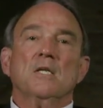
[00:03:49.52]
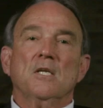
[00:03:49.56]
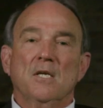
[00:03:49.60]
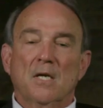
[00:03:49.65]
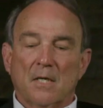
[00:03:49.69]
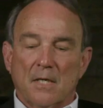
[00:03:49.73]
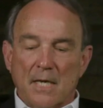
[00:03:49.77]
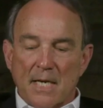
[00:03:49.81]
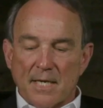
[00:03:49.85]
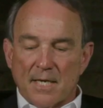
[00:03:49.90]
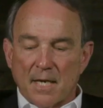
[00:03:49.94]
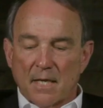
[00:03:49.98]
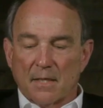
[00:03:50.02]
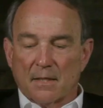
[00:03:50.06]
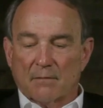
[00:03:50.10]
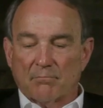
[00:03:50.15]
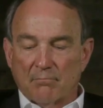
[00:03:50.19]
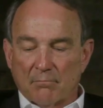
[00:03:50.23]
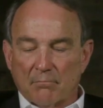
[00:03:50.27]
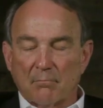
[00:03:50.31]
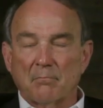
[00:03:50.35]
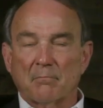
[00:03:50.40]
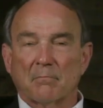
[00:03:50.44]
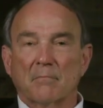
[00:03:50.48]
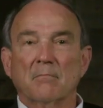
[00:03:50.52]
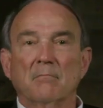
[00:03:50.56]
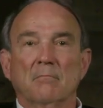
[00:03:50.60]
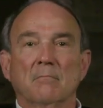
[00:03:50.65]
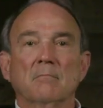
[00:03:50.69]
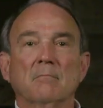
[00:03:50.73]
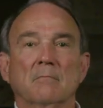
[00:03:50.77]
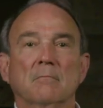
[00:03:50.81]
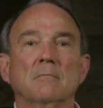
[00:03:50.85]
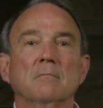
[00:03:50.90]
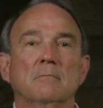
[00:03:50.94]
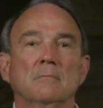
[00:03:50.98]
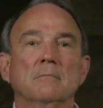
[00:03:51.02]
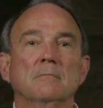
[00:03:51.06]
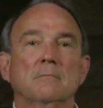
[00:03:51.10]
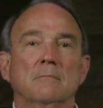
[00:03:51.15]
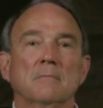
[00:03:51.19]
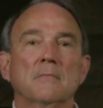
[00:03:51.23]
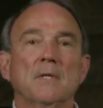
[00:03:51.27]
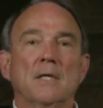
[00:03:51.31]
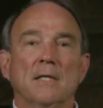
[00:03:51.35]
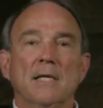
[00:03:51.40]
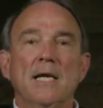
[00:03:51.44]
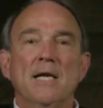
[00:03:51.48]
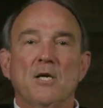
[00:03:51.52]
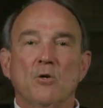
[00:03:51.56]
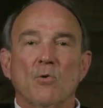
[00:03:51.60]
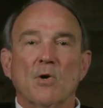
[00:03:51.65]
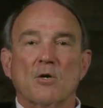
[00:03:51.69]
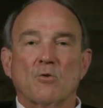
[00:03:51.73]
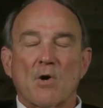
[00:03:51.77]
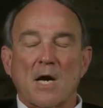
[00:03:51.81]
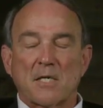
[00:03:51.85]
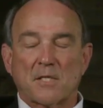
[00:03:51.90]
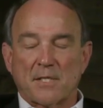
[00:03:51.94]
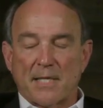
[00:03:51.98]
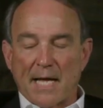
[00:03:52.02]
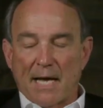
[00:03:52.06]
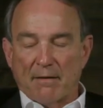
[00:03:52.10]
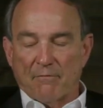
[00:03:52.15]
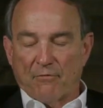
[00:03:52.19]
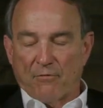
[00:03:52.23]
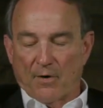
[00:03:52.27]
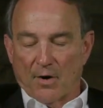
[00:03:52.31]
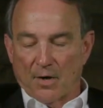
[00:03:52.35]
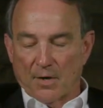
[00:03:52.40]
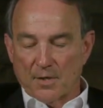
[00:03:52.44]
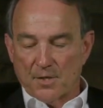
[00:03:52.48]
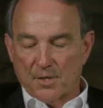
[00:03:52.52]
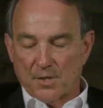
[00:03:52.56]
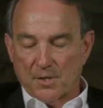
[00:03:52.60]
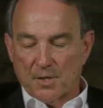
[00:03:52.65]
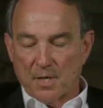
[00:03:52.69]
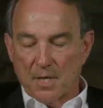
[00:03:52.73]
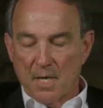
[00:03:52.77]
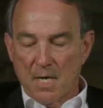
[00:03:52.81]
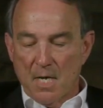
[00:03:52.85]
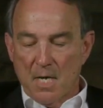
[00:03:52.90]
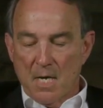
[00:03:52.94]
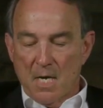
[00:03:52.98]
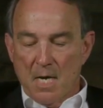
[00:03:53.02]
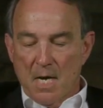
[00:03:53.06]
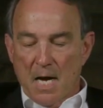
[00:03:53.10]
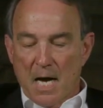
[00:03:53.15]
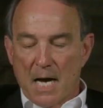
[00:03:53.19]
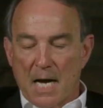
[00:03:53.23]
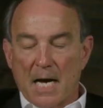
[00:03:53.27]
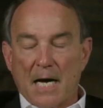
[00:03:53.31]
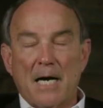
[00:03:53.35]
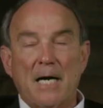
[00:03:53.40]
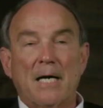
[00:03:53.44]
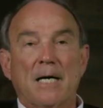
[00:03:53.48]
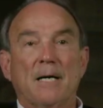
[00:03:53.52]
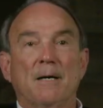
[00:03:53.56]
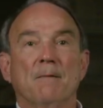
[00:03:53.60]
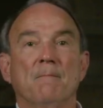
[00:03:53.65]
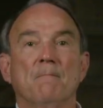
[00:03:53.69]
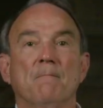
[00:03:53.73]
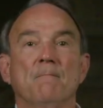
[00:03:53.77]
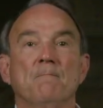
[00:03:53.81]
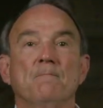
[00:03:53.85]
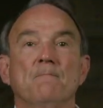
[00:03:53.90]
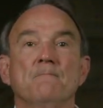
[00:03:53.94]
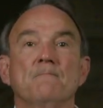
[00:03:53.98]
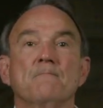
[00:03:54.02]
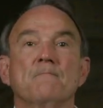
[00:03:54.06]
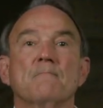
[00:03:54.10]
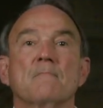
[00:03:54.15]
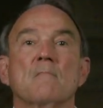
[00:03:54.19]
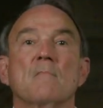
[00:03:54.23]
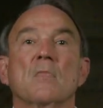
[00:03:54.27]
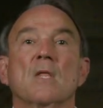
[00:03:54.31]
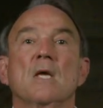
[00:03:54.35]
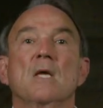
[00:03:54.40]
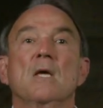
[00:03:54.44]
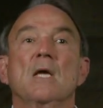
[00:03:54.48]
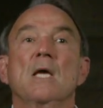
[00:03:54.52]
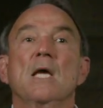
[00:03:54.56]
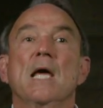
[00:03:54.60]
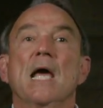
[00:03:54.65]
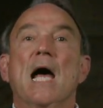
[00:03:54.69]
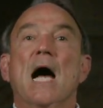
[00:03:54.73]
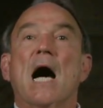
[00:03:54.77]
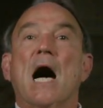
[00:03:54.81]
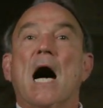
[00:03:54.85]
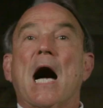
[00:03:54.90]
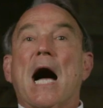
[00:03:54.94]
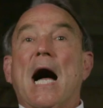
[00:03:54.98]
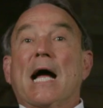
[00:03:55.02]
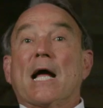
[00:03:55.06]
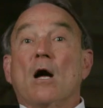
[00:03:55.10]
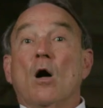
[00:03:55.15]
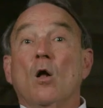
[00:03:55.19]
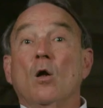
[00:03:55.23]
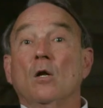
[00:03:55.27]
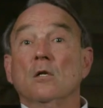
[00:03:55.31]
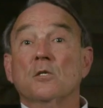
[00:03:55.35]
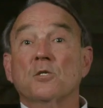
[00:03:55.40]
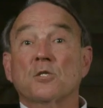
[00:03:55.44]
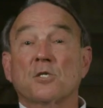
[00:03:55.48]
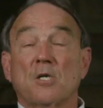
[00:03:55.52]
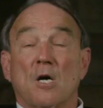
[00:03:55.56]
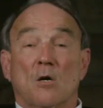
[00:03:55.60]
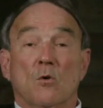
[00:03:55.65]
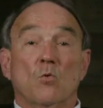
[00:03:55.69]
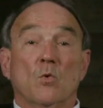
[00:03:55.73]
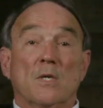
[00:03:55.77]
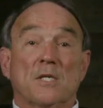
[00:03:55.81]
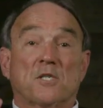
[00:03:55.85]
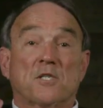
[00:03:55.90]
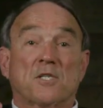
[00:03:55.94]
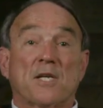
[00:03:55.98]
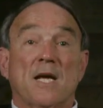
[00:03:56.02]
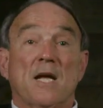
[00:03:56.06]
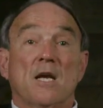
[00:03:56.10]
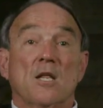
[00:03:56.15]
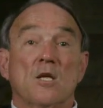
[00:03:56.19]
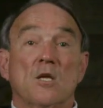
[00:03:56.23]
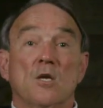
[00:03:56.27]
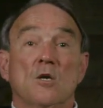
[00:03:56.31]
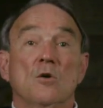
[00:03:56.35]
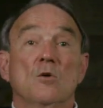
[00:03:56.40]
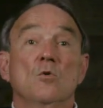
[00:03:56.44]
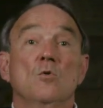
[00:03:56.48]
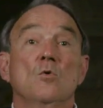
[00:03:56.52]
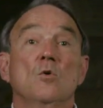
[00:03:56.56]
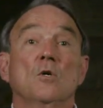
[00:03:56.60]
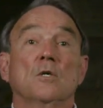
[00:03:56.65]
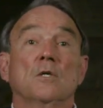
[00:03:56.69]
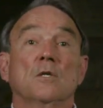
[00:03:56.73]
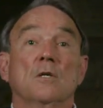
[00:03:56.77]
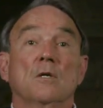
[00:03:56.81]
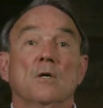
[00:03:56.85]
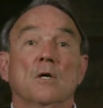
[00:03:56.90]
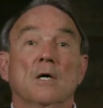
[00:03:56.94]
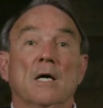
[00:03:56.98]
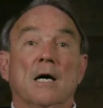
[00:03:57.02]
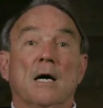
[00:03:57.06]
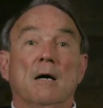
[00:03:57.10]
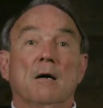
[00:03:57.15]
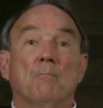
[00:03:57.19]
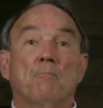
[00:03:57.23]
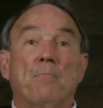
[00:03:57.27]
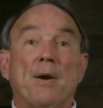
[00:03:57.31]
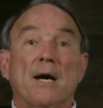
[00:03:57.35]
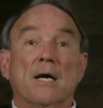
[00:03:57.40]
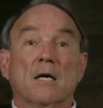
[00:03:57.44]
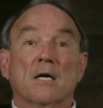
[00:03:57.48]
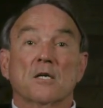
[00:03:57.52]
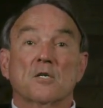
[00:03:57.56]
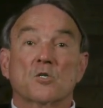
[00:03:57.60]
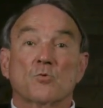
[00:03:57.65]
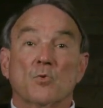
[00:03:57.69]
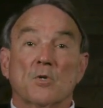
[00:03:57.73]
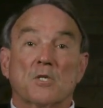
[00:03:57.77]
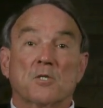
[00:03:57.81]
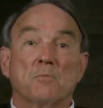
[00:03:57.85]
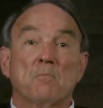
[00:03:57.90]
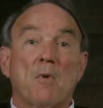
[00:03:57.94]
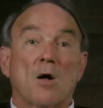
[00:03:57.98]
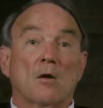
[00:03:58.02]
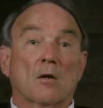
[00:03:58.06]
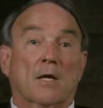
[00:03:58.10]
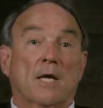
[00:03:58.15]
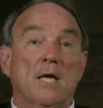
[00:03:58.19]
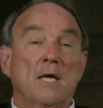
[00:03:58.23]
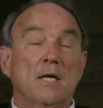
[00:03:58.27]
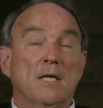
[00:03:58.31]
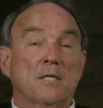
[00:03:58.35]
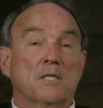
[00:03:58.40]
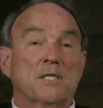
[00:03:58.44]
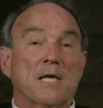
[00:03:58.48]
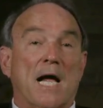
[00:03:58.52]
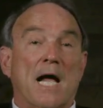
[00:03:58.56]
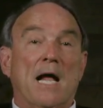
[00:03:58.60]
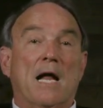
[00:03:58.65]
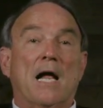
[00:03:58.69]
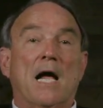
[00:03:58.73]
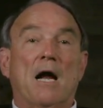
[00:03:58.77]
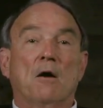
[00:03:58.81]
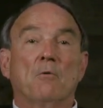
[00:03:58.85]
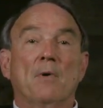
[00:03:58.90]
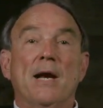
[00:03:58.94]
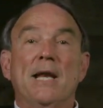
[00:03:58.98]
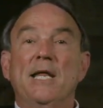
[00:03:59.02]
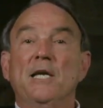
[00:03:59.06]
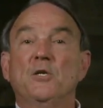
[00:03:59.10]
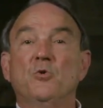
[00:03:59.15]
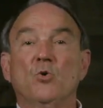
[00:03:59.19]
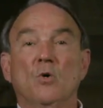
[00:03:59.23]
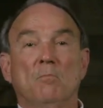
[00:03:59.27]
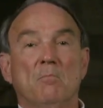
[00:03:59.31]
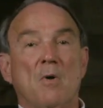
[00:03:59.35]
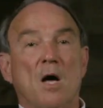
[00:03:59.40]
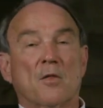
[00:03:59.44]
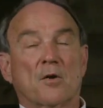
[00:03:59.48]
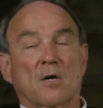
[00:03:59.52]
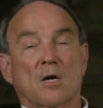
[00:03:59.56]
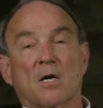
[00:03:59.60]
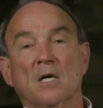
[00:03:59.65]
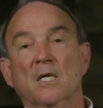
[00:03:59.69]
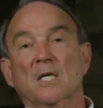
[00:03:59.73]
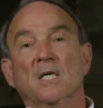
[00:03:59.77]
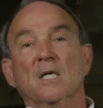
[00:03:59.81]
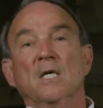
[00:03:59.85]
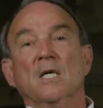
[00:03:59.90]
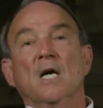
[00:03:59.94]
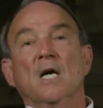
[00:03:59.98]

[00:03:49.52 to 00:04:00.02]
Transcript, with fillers: you need to need to address that first. Um, I also would say to you, uh, parents with small kids, I, I, ran into a mother